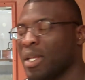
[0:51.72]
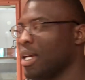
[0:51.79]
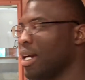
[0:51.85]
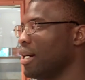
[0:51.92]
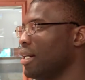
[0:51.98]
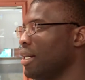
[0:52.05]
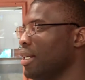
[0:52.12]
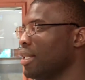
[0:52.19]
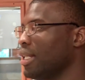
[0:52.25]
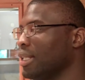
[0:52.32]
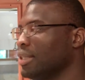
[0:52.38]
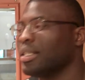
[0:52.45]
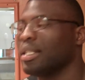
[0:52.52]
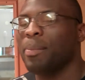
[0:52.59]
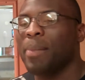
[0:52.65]
I
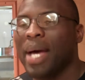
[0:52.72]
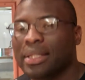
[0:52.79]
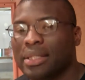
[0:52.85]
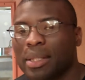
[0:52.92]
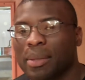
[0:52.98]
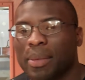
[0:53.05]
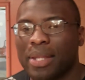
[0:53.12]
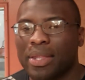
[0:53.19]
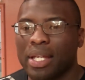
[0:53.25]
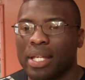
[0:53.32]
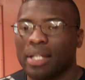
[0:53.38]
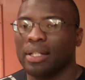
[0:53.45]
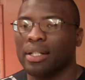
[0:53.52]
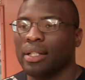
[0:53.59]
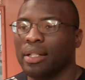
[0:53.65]
think it's a good matchup. I
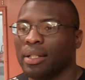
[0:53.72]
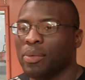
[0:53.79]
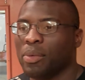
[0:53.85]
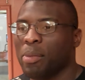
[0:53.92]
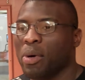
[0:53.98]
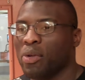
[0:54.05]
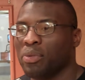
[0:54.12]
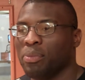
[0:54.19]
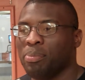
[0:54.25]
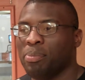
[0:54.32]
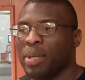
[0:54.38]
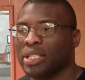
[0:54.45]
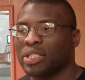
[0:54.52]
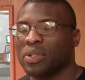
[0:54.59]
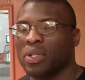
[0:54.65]
think we're both
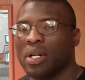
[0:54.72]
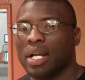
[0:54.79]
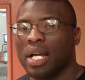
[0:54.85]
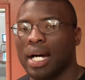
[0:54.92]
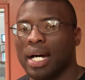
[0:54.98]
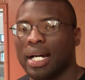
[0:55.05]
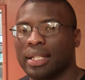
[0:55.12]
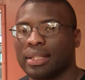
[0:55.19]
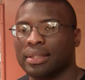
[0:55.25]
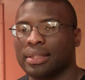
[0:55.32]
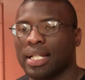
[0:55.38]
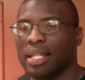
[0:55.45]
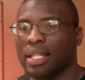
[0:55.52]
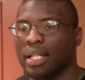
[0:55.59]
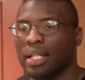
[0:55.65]
big, strong guys.
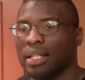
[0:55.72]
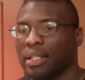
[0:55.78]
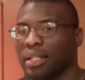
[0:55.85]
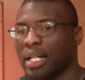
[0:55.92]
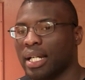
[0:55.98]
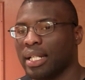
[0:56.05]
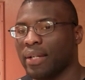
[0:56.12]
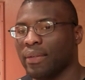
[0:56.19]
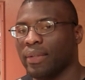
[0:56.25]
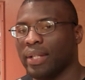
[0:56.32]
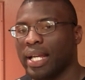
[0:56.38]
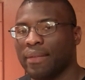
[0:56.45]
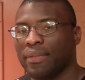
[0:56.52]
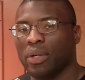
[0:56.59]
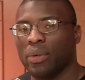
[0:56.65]
I think I
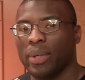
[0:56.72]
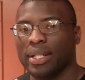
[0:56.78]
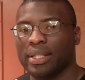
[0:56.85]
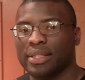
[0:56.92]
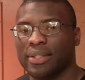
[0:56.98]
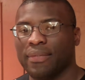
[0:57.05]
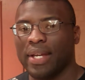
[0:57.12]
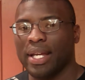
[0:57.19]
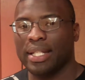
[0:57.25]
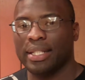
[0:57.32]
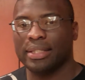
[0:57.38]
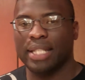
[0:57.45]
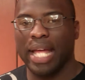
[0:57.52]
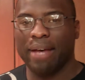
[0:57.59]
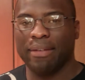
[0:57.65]
definitely have the quickness
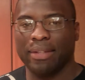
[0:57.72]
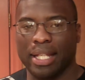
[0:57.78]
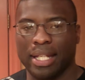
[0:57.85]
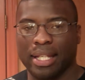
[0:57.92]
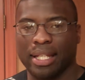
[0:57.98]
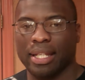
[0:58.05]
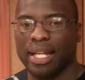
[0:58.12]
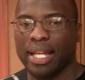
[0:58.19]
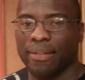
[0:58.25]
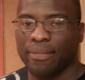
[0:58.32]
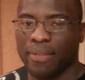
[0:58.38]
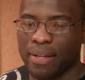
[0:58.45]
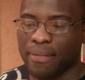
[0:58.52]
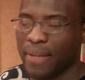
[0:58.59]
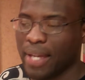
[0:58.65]
advantage, the athletic
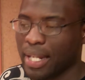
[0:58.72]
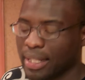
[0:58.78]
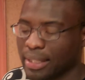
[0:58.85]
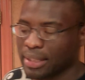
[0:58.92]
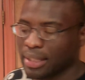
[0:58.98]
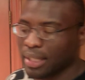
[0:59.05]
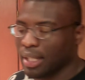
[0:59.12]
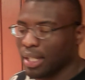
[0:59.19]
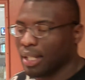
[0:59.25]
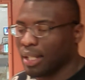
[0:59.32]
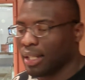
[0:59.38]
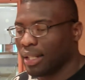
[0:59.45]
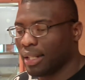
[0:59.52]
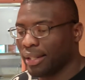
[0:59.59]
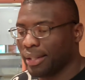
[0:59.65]
advantage.
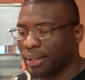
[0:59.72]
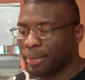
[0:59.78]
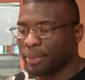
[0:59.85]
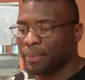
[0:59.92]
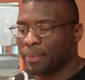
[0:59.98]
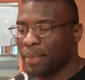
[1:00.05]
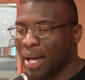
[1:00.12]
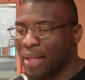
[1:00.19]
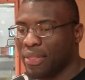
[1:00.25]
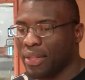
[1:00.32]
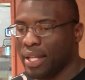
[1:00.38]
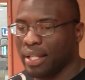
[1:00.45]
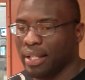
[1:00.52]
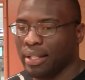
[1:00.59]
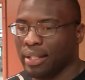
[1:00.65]
I
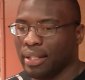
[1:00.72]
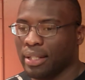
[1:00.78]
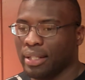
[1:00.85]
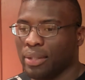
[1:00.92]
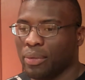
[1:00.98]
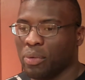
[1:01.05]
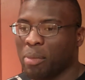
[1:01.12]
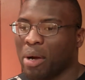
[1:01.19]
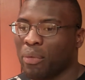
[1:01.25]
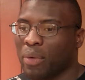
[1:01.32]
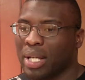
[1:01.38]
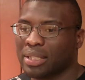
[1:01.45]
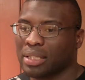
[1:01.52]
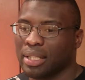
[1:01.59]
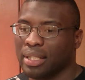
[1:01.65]
think with my
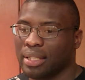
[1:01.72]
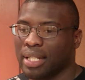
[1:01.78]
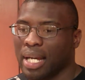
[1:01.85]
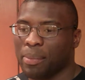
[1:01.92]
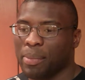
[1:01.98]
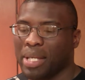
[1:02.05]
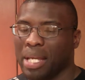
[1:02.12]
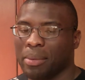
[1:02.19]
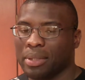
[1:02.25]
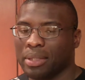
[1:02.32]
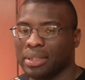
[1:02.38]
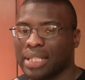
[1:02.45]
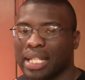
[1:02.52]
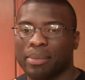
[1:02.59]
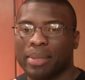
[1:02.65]
wrestling, I'll be able
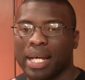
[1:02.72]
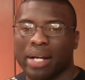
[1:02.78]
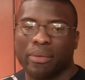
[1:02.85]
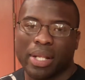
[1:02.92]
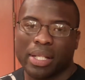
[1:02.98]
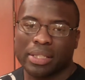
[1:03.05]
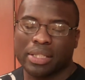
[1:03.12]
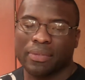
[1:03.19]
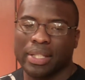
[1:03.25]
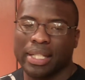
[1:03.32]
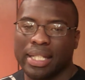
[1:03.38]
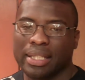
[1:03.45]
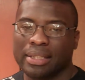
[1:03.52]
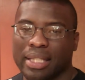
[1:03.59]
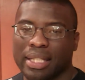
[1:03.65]
to take him down
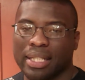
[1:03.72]
relatively easy